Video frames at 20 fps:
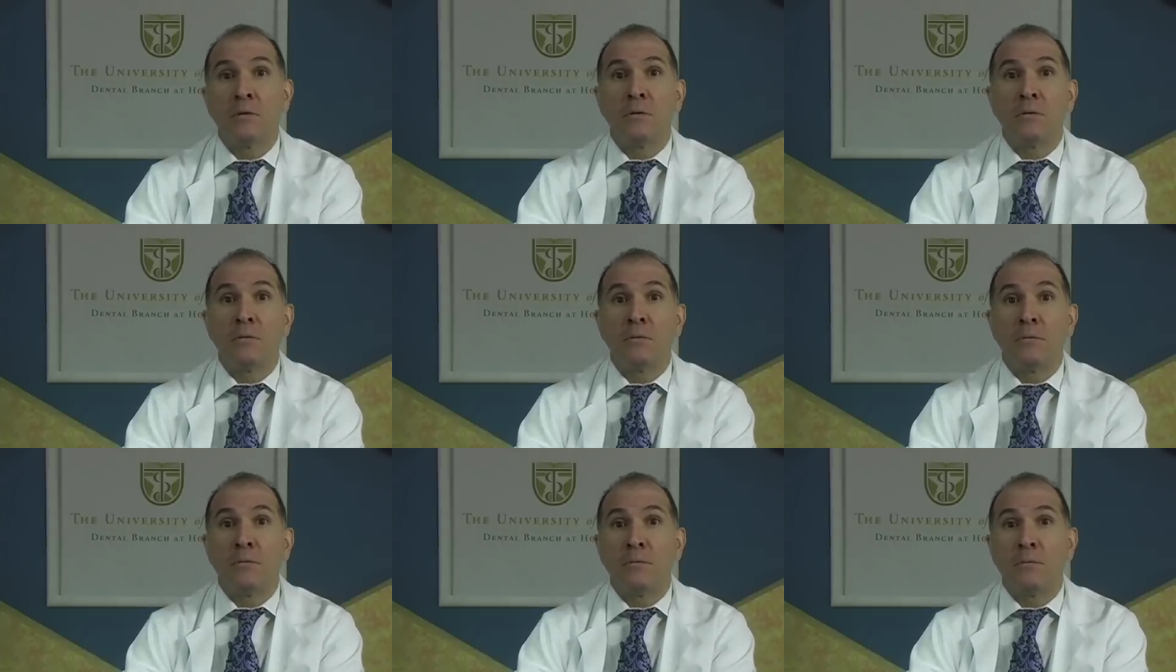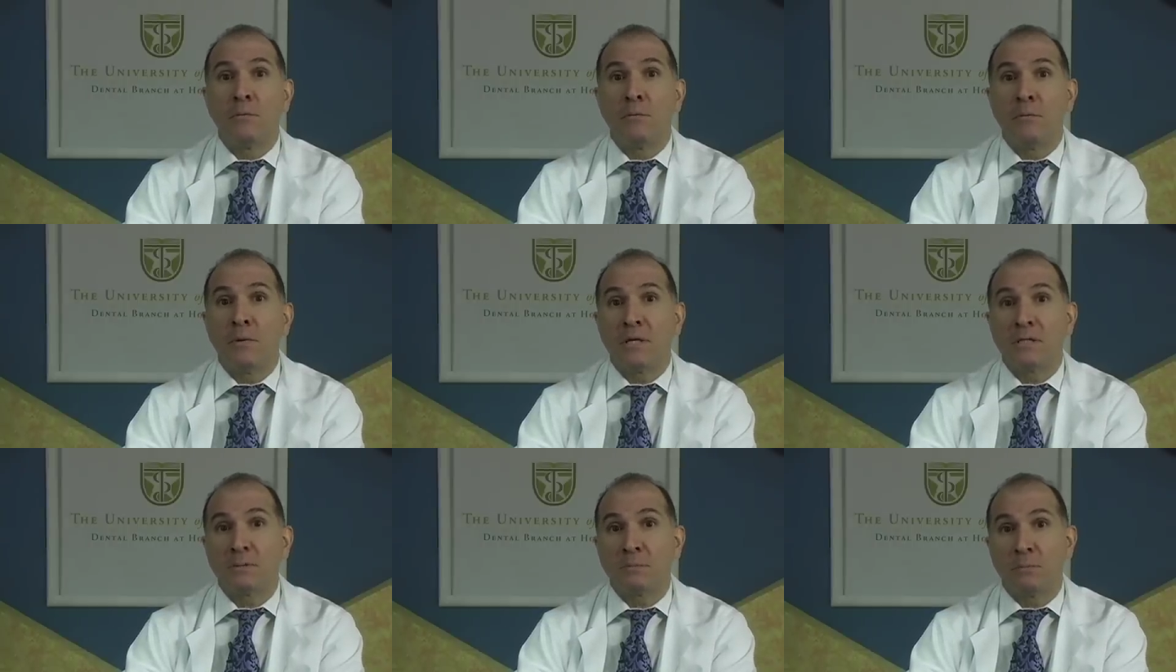
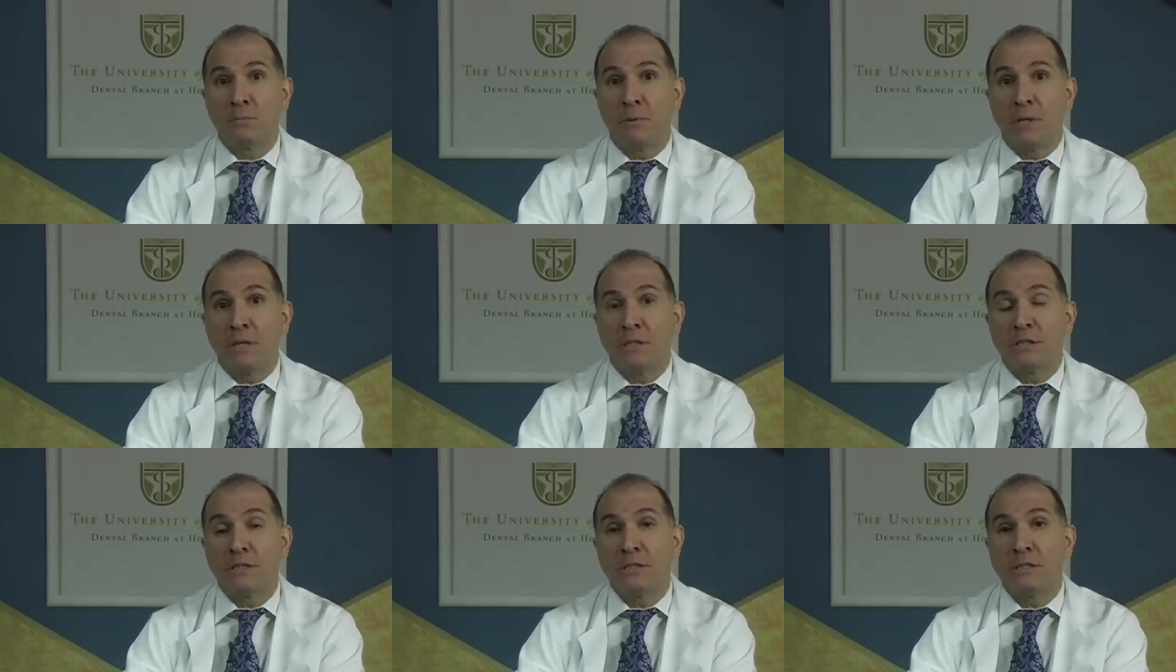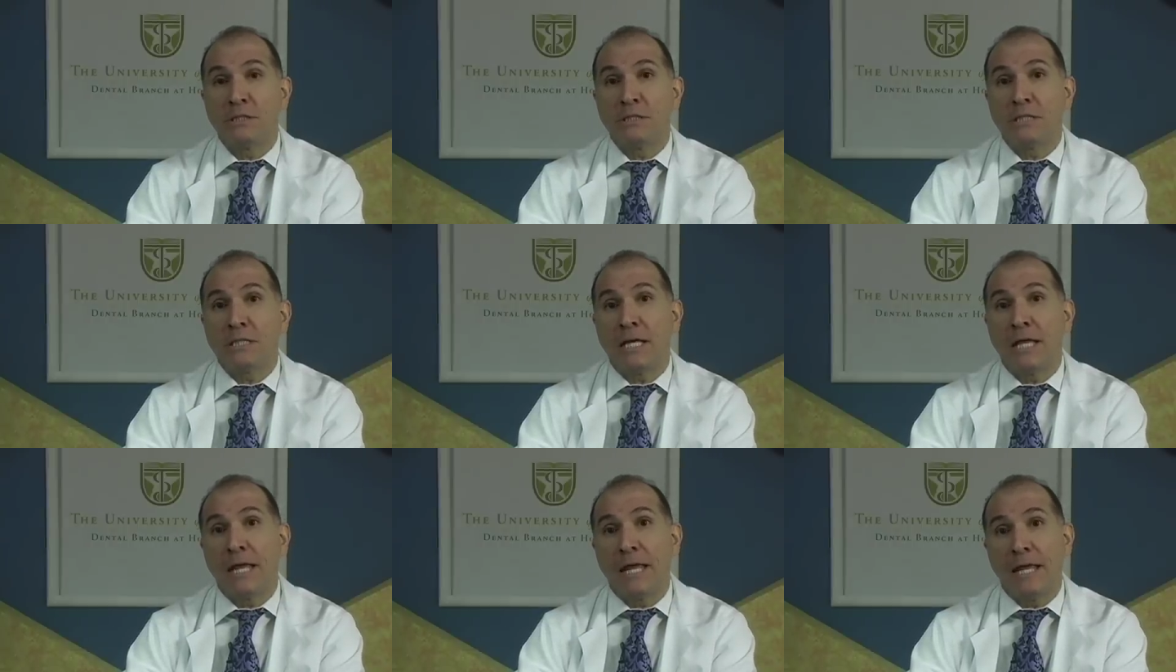respirations,
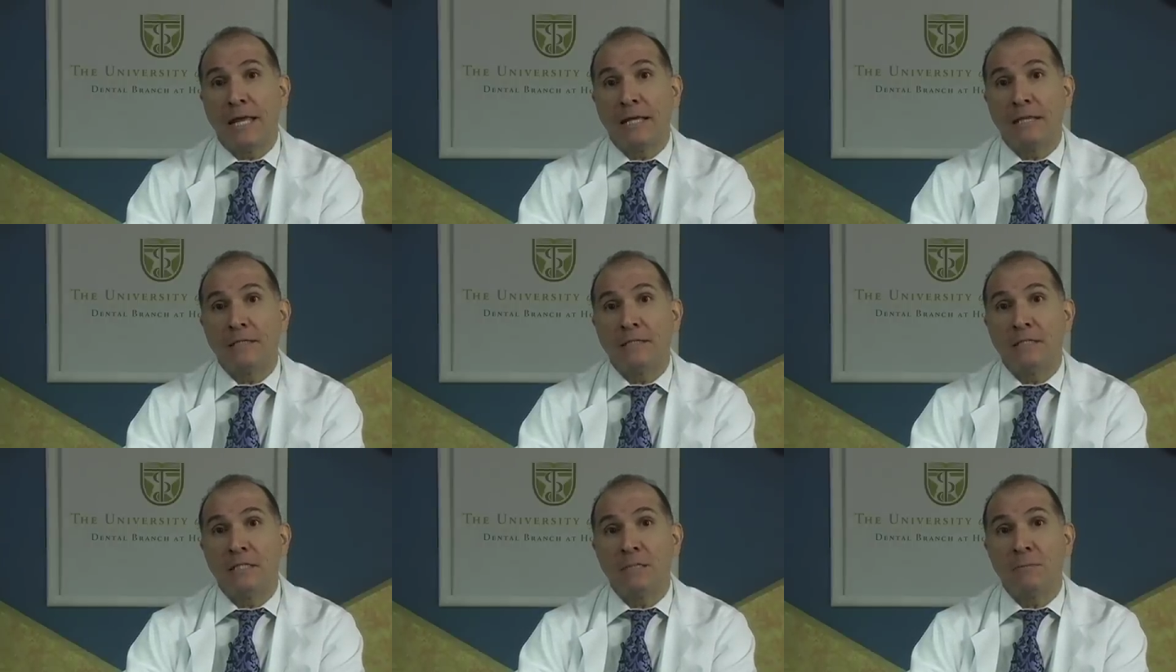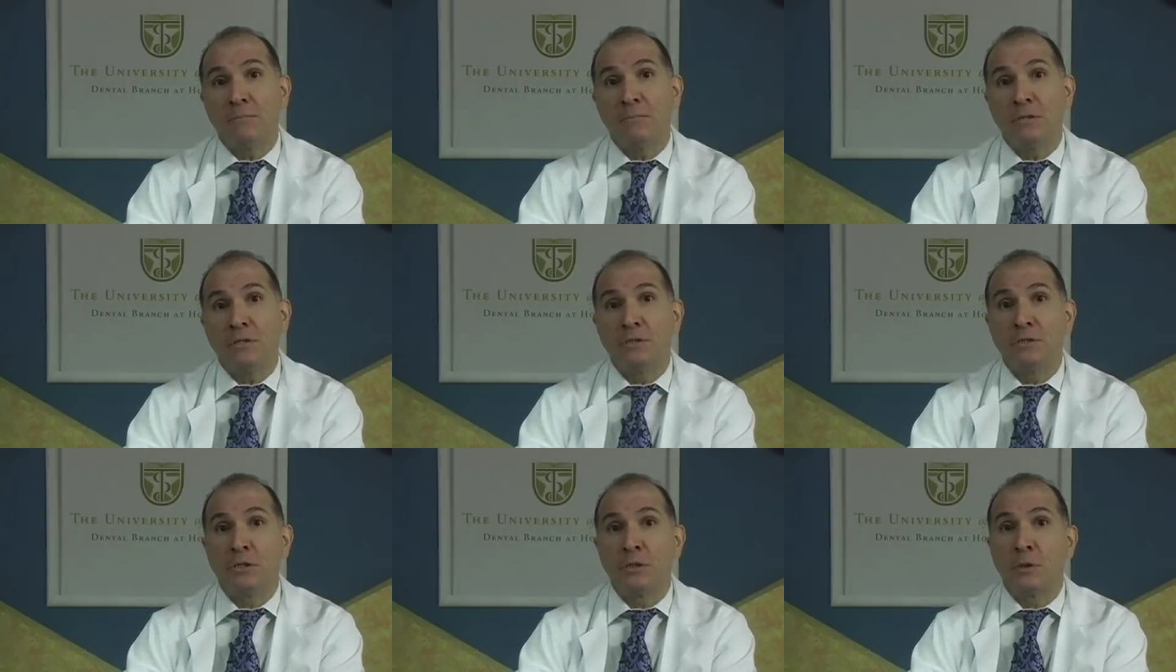and
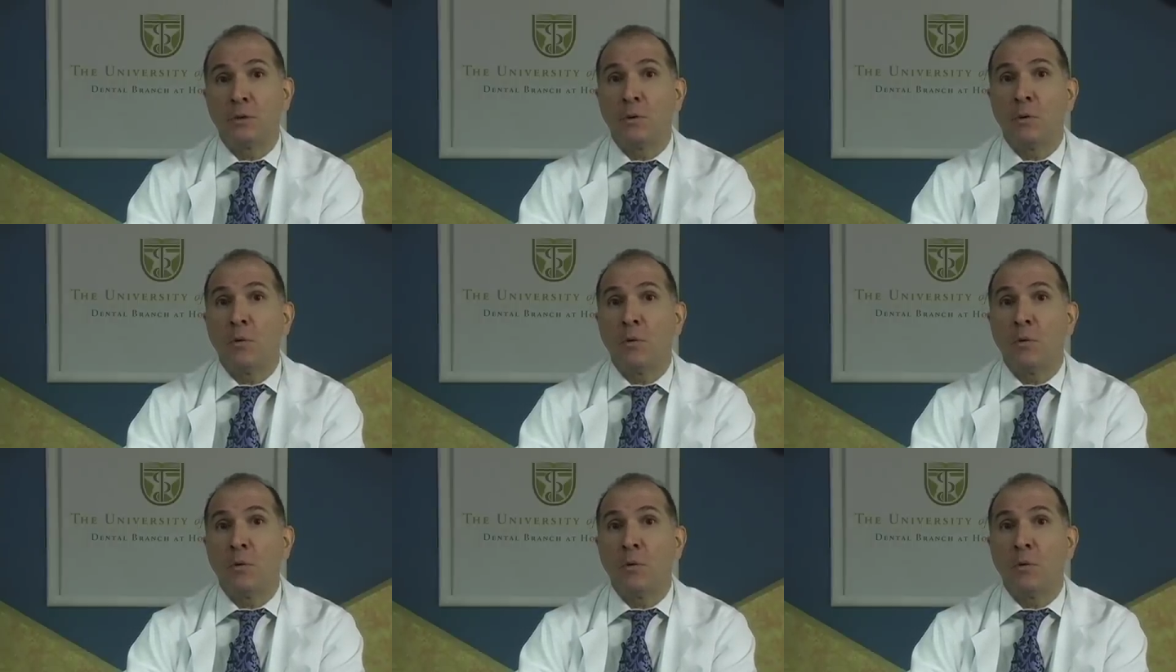temperature,